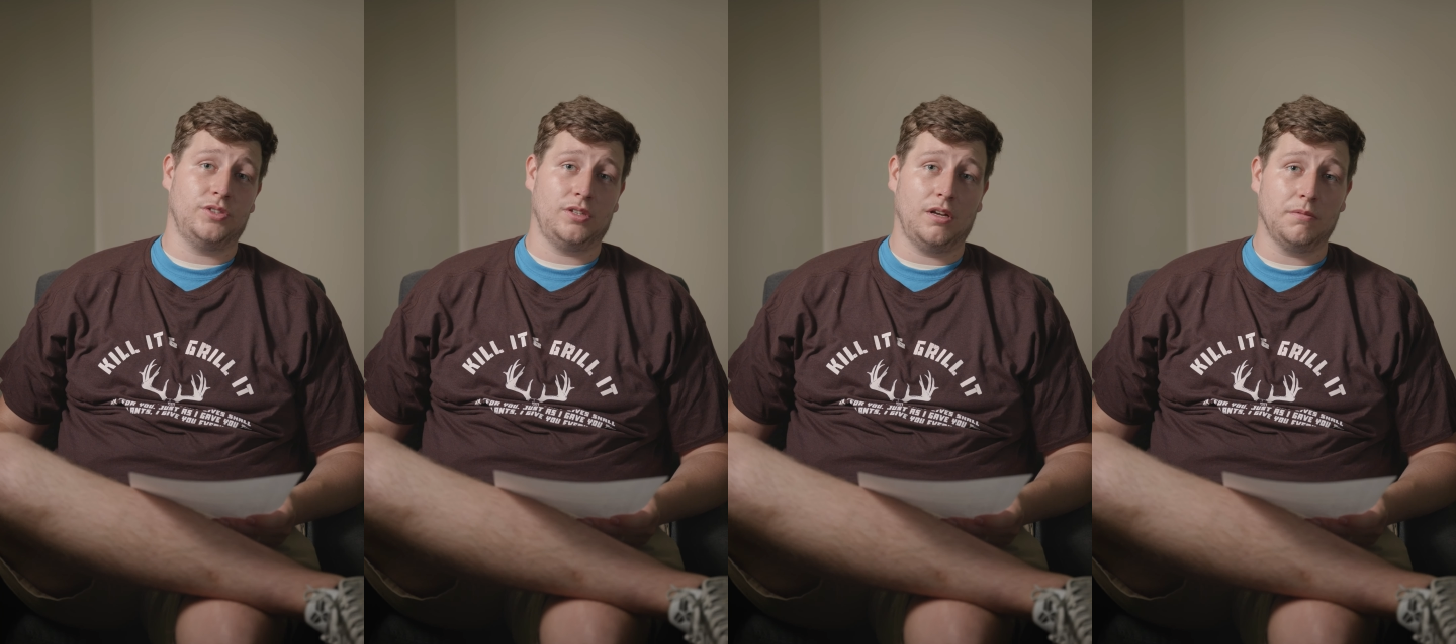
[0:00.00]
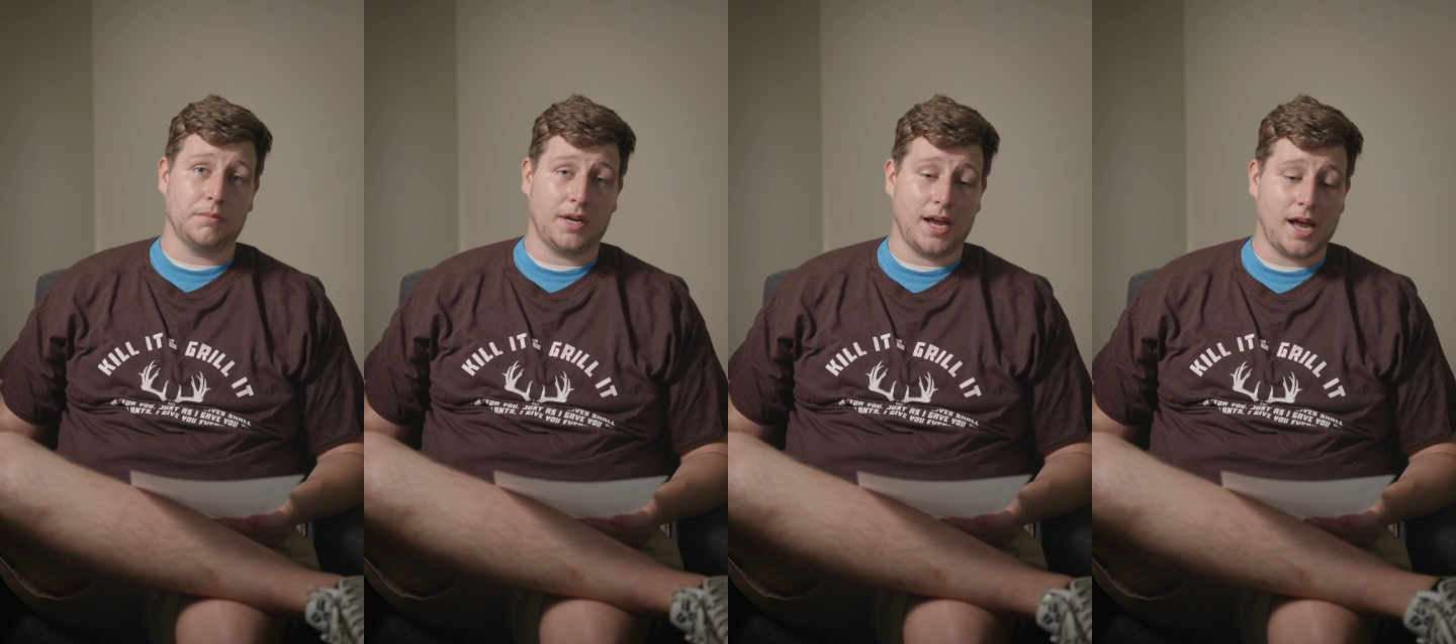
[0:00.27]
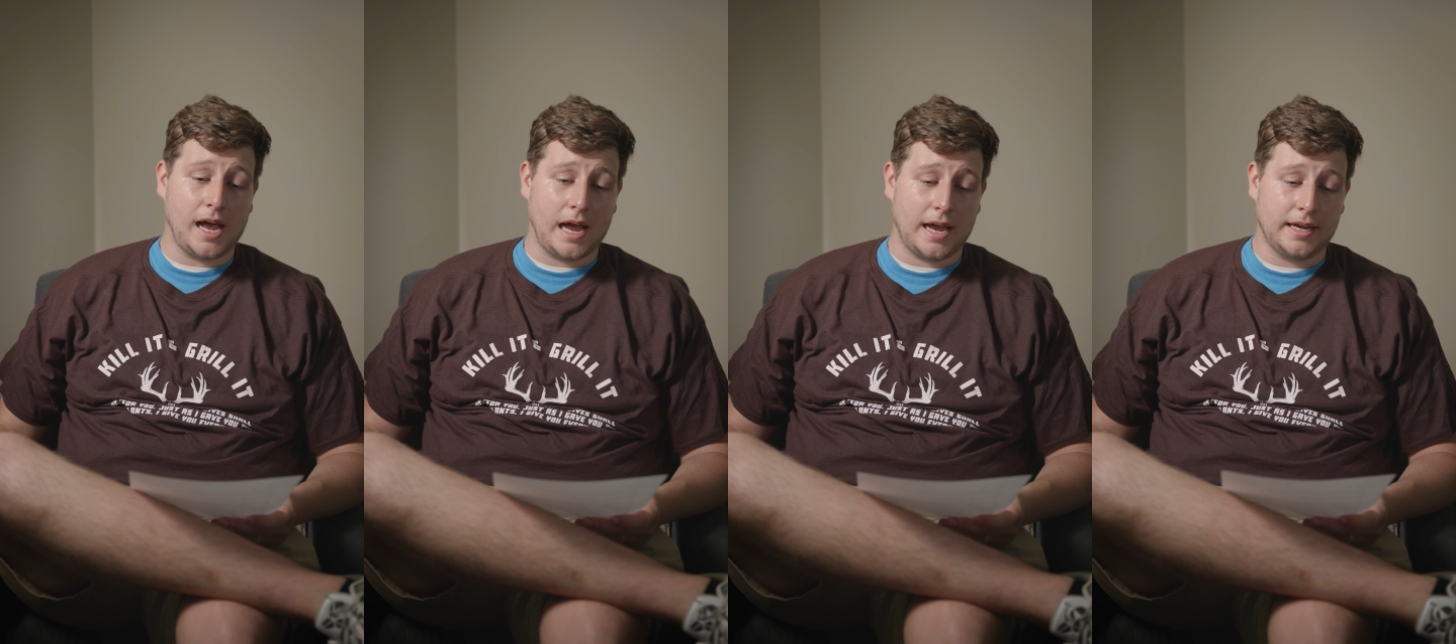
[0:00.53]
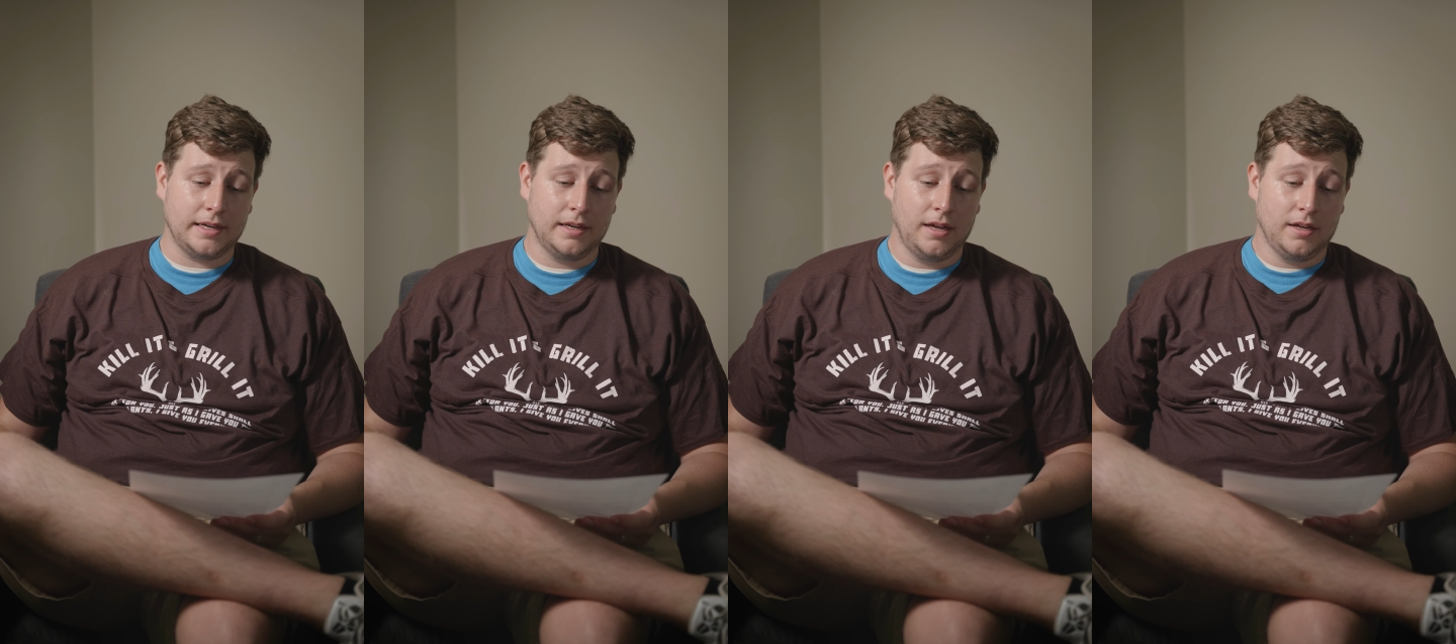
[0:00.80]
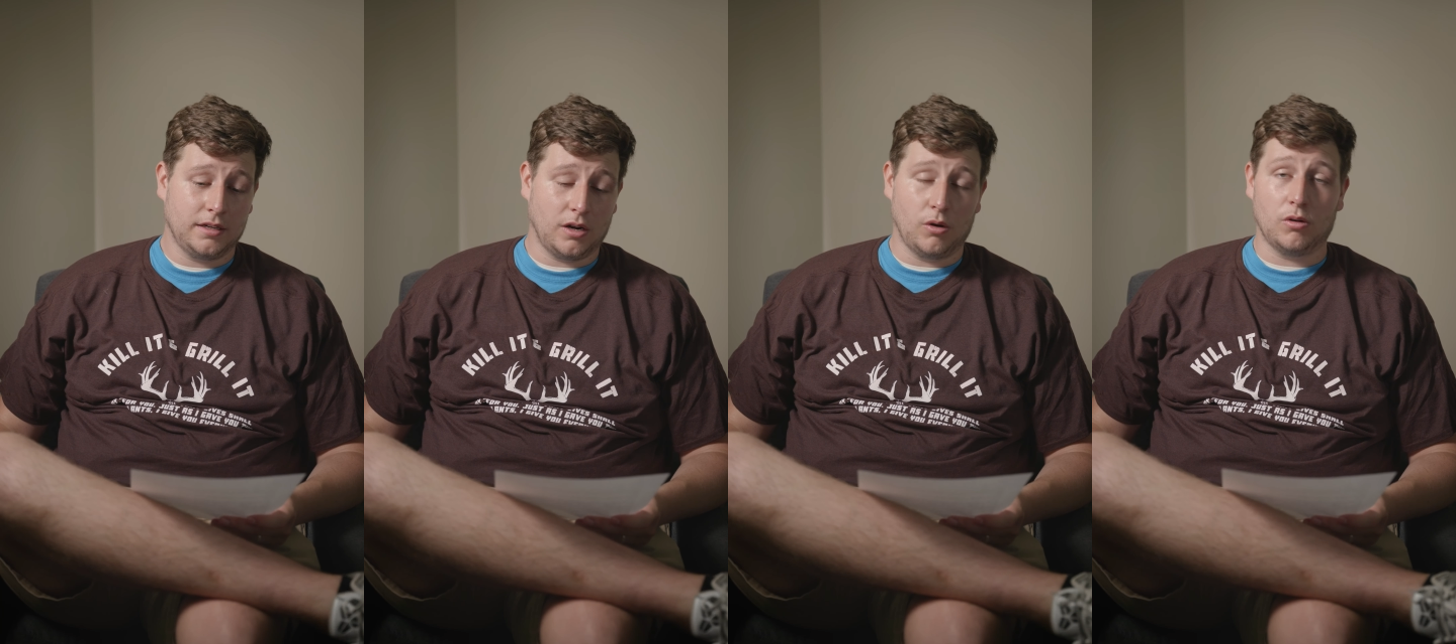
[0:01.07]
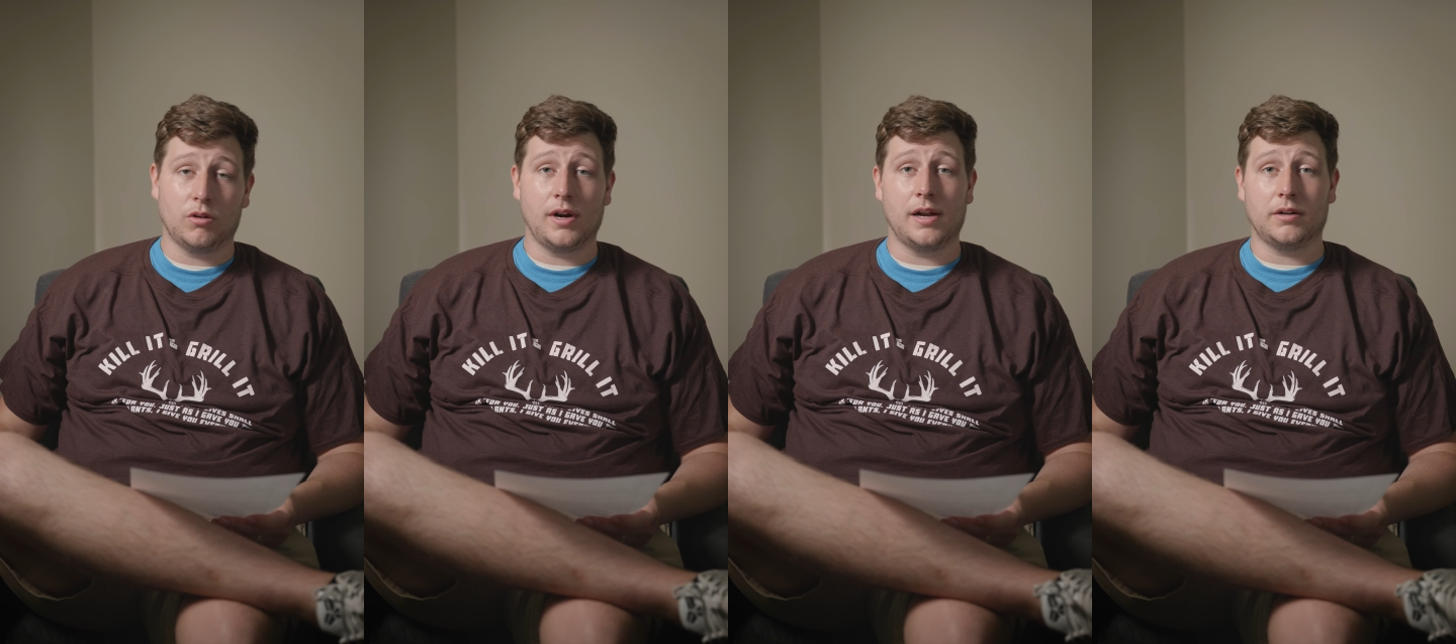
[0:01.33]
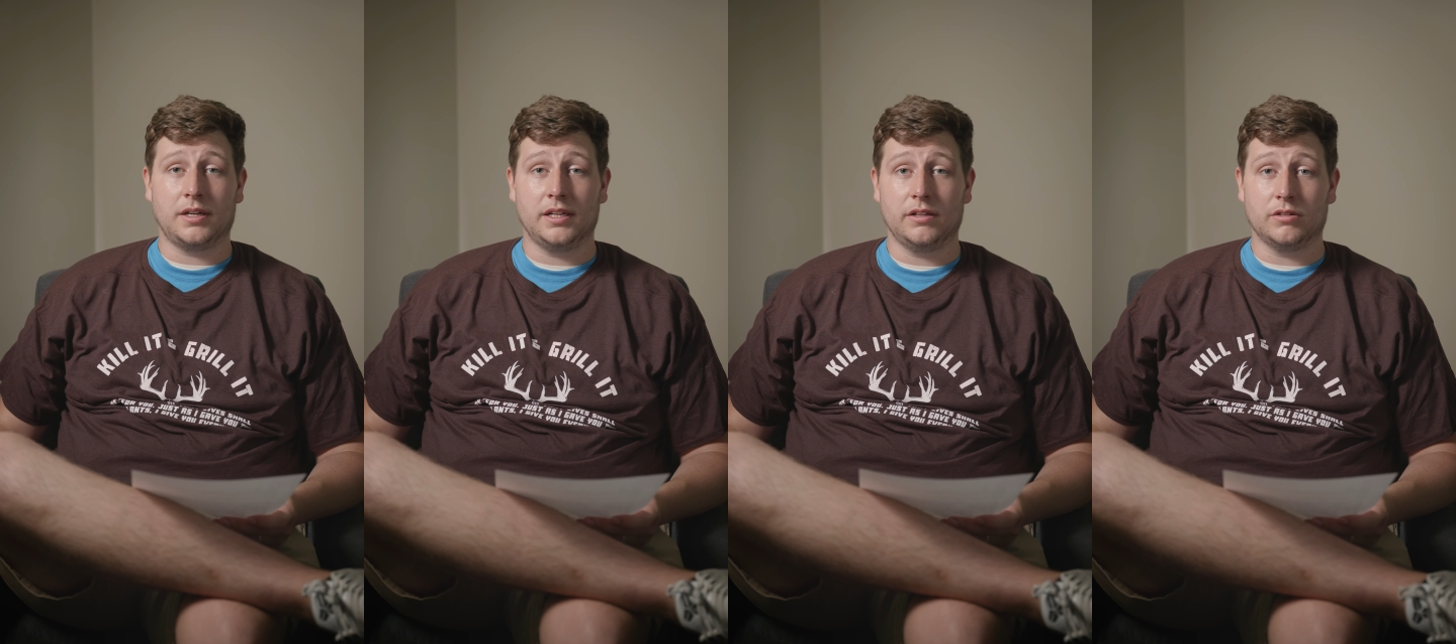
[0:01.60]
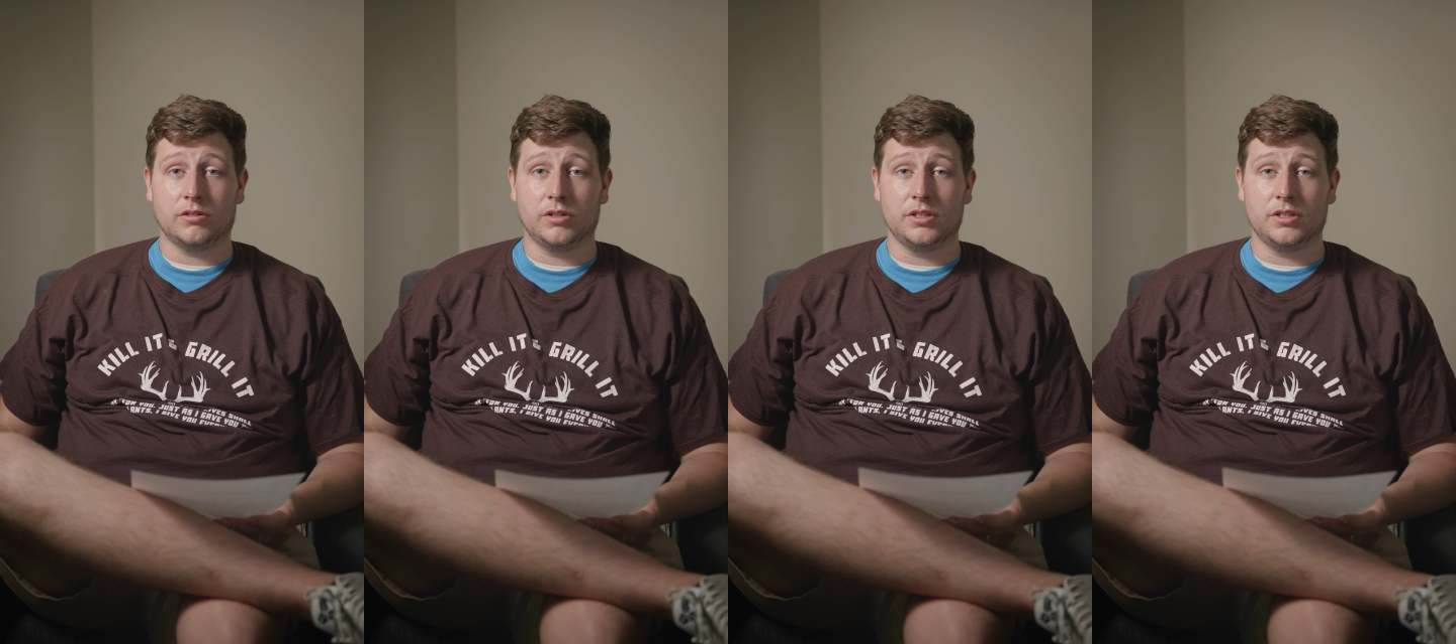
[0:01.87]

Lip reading: some guy going around killing